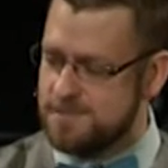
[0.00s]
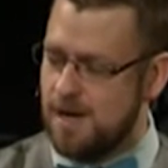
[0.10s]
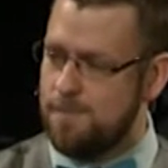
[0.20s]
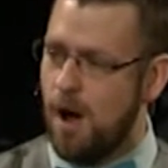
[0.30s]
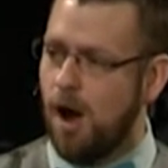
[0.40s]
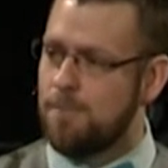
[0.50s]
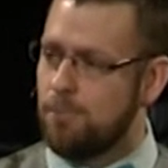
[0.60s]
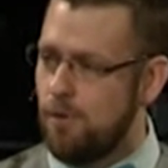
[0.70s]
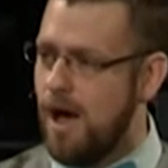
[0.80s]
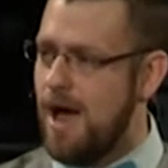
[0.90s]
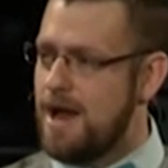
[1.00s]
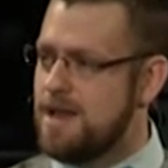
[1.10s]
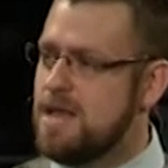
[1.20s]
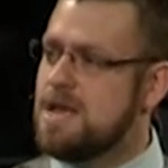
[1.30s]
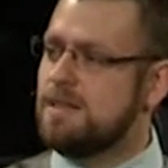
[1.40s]
up, our pride
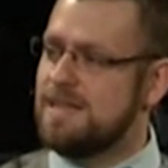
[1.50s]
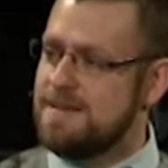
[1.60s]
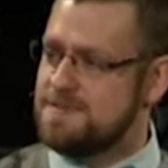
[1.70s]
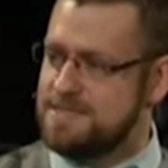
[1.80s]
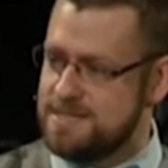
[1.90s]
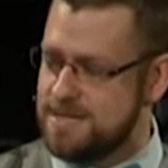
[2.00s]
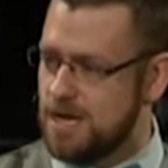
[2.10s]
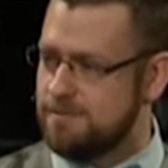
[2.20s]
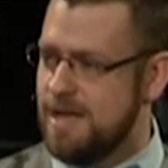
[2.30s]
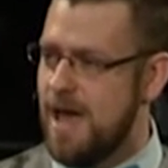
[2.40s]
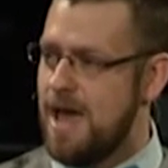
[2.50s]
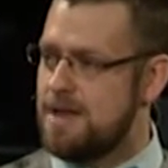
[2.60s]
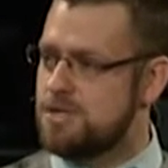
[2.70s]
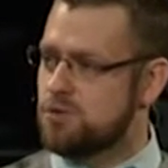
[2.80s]
lifts its ugly head